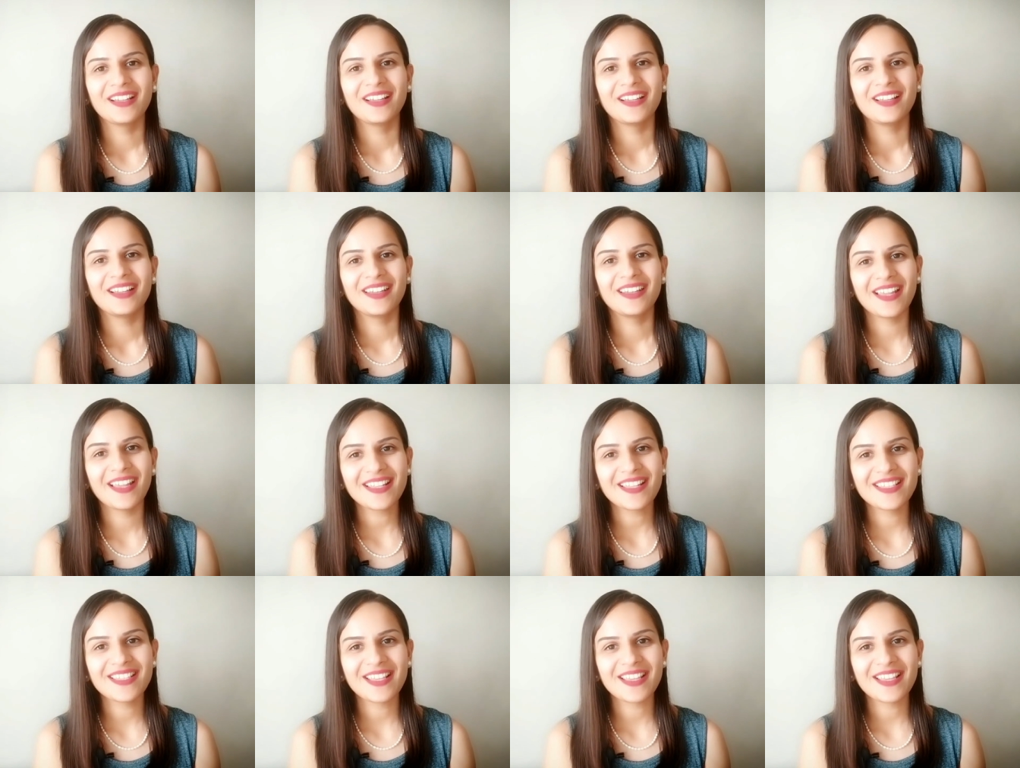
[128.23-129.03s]

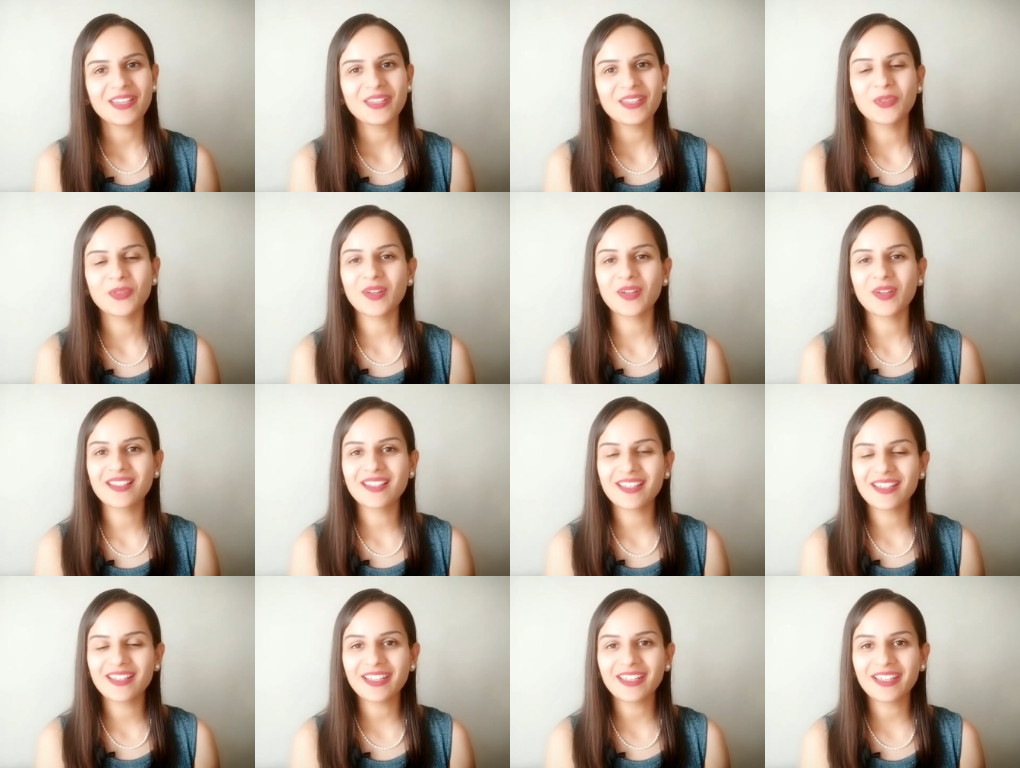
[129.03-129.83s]
Let's say you are
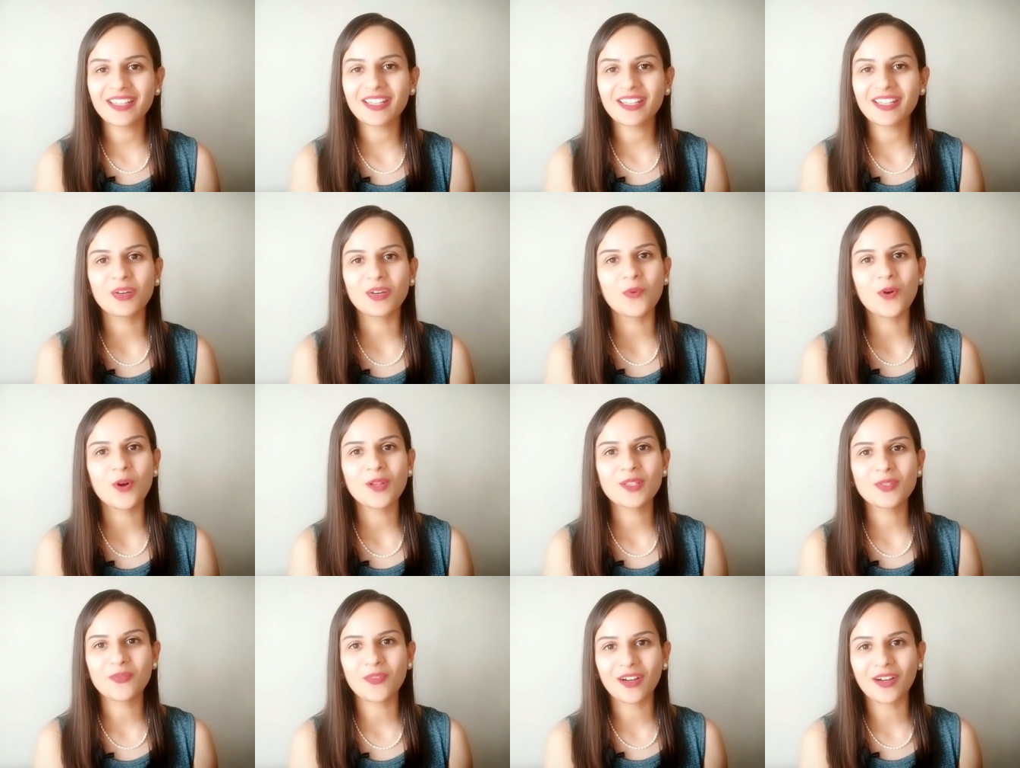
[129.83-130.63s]
sitting in an
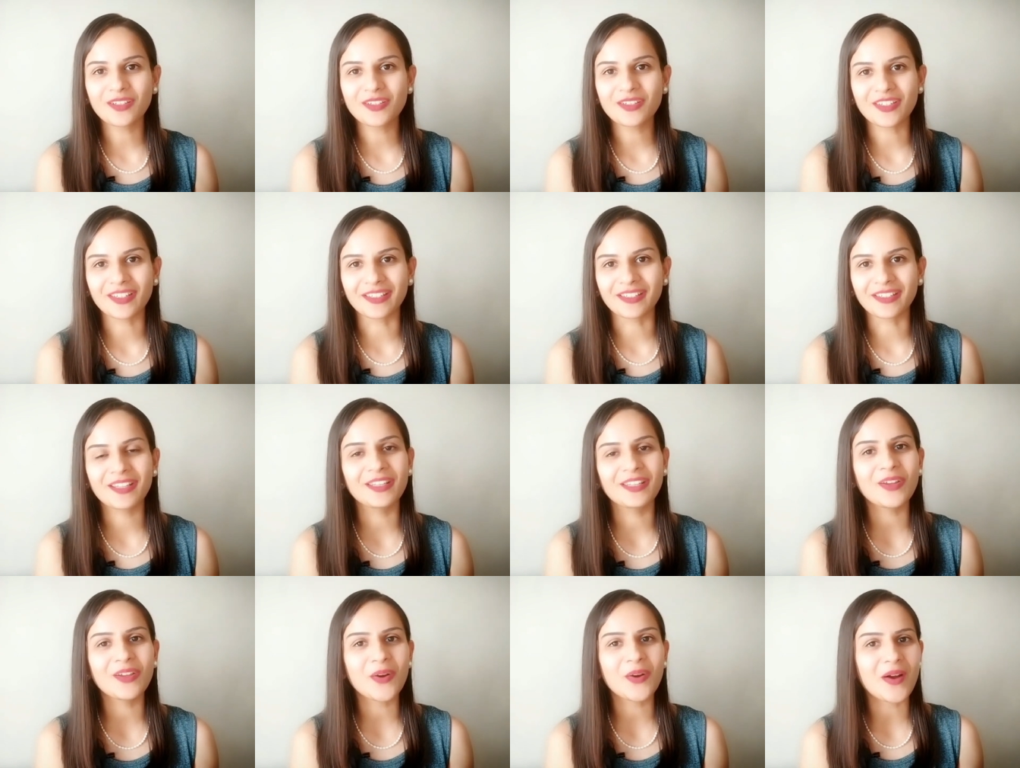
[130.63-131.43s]
awards function in
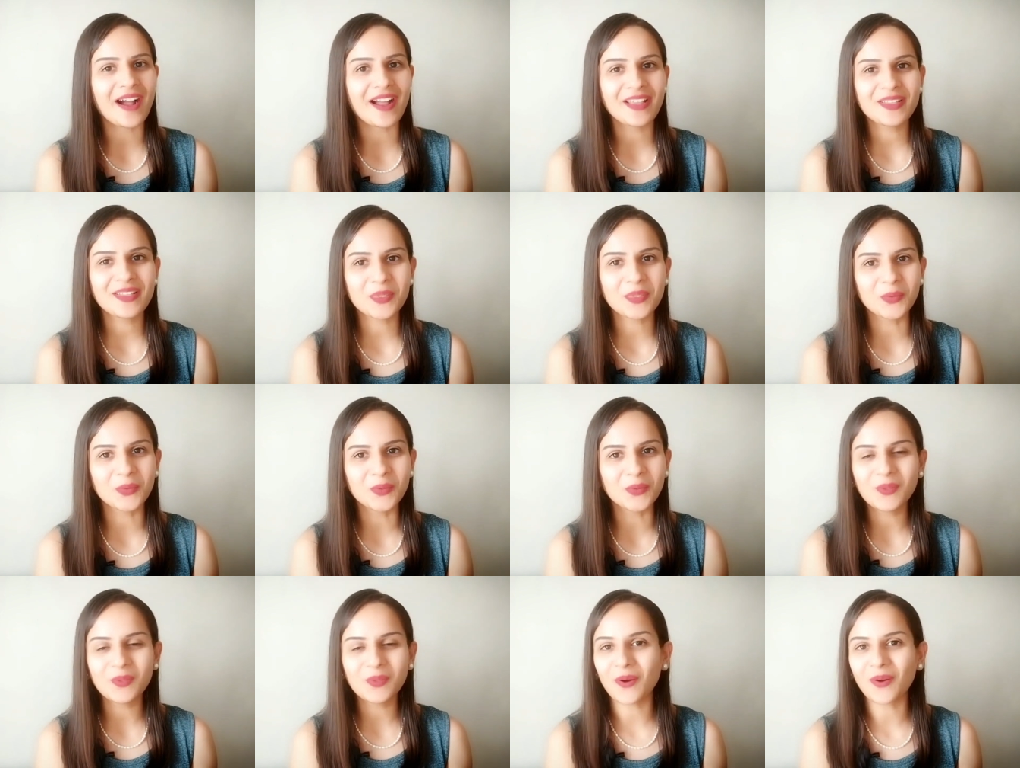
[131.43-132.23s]
your high
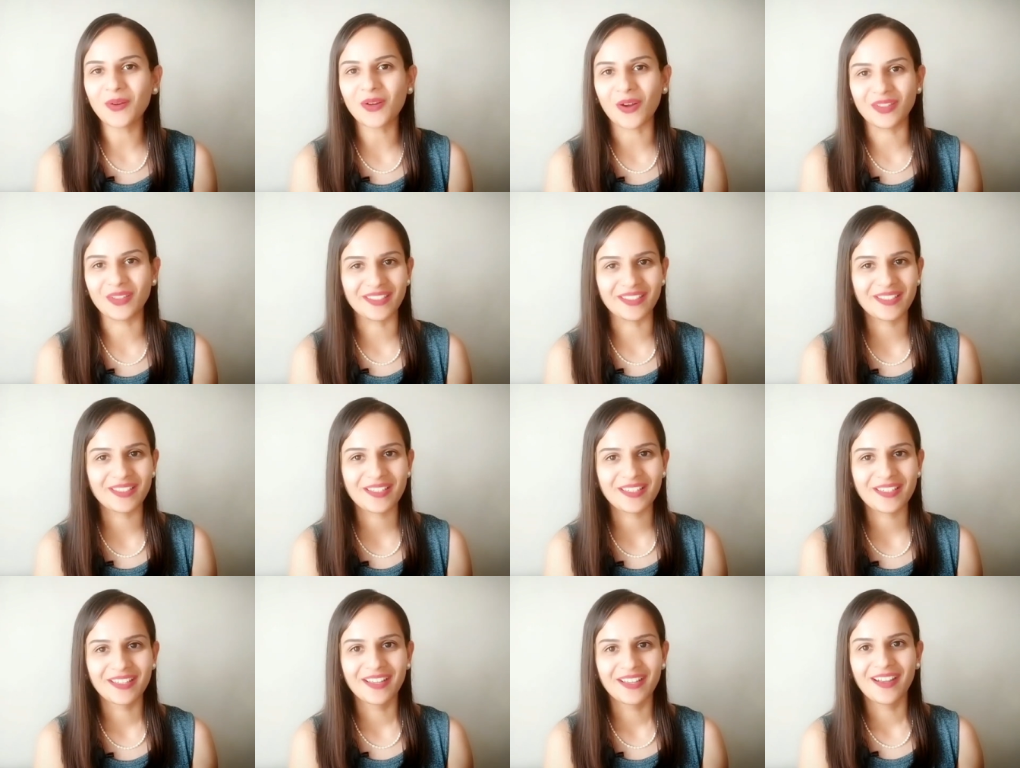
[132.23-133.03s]
school or college
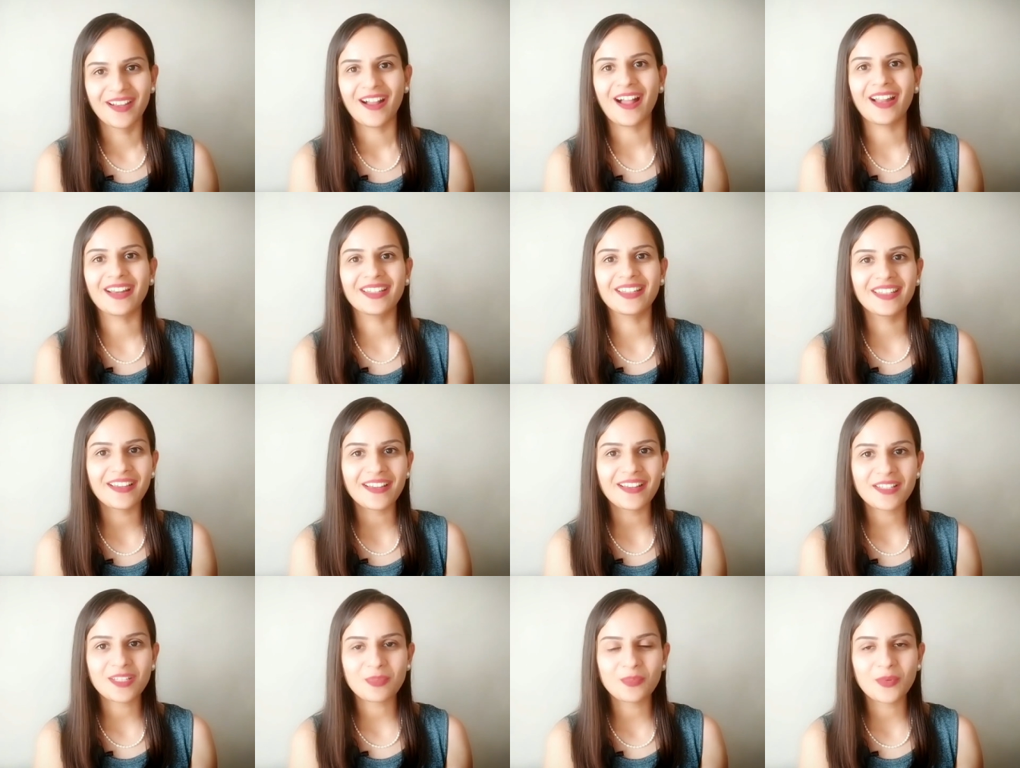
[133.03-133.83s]
and they are
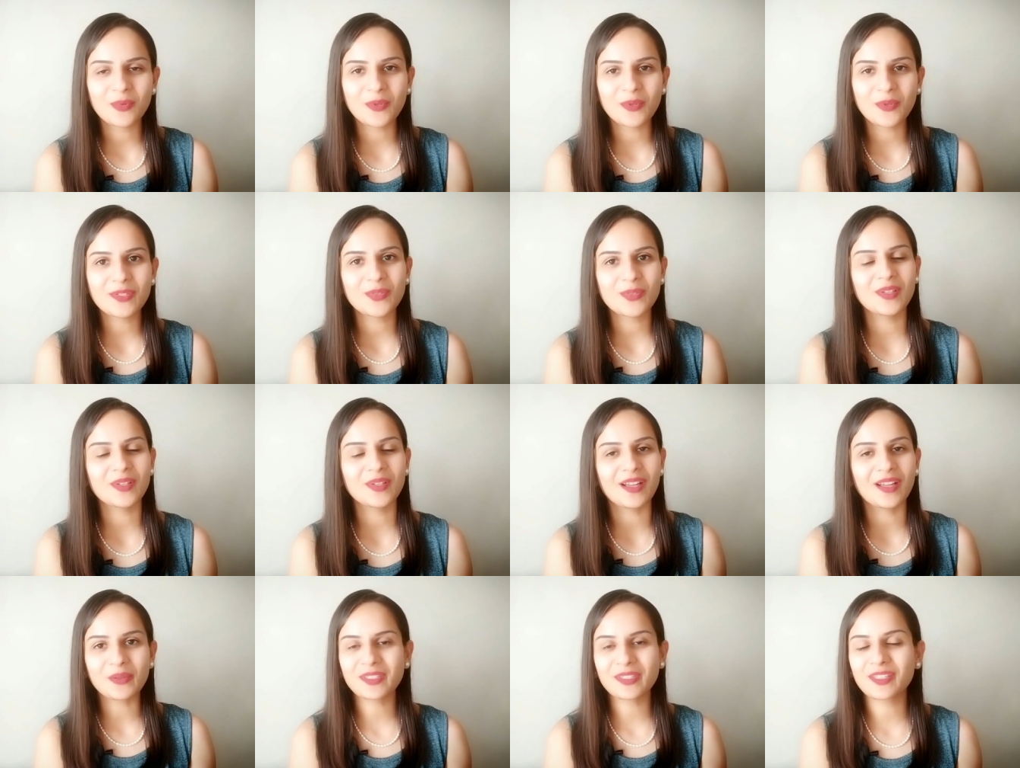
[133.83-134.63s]
supposed to
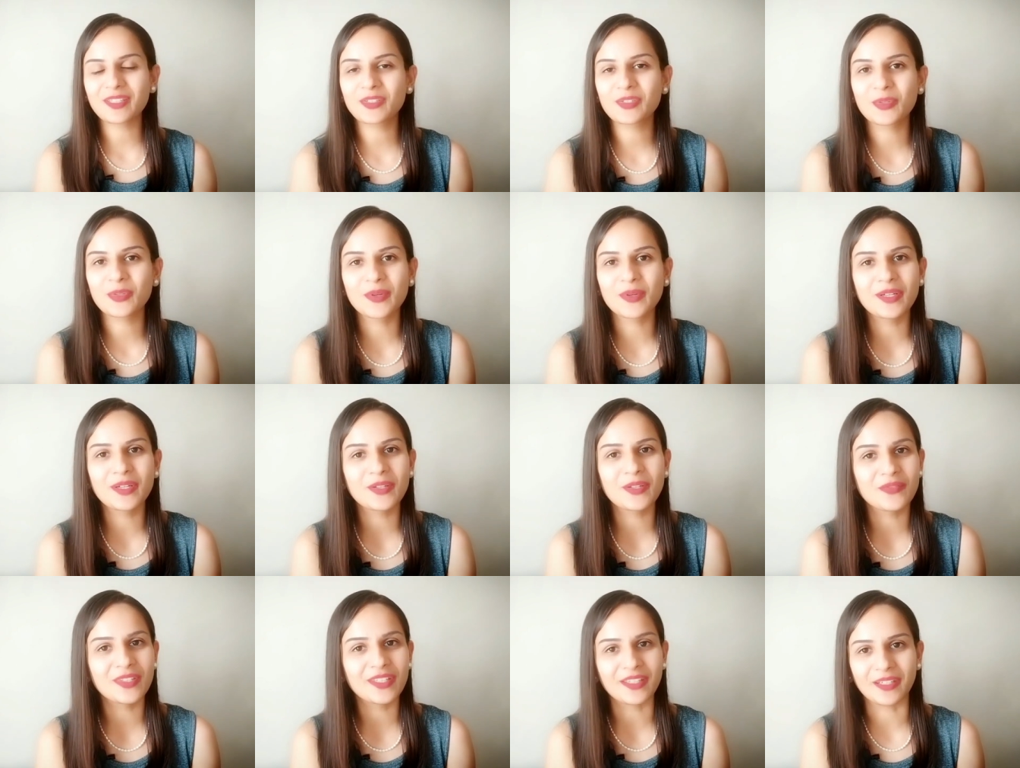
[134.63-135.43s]
announce the student
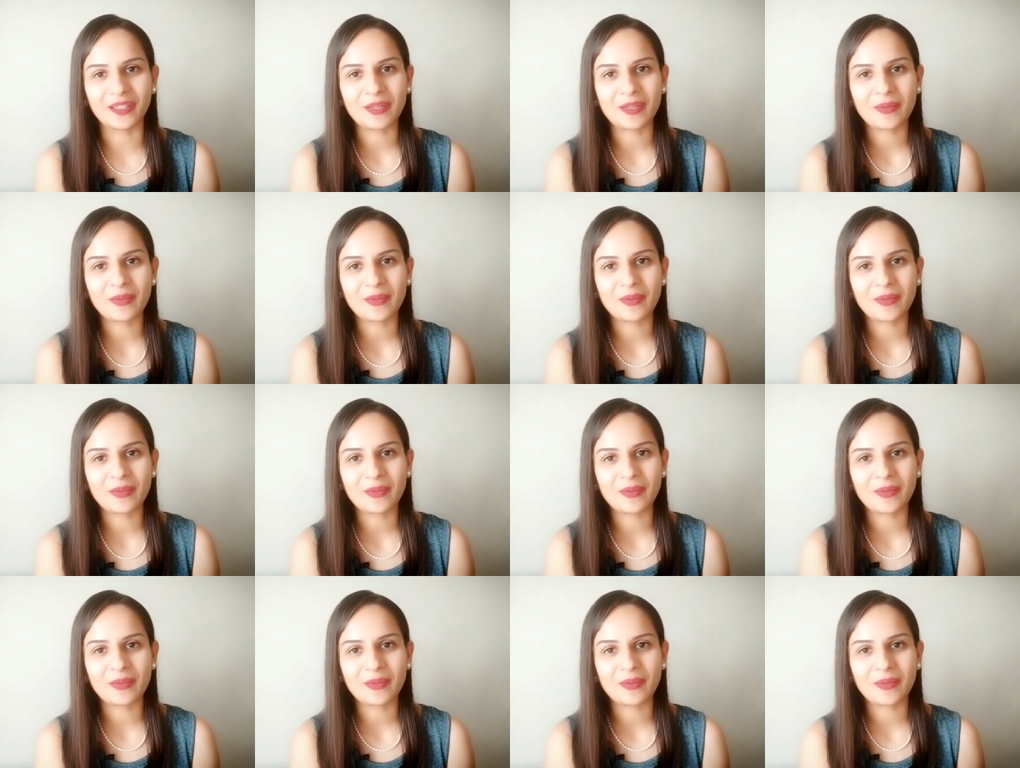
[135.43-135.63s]
of the year.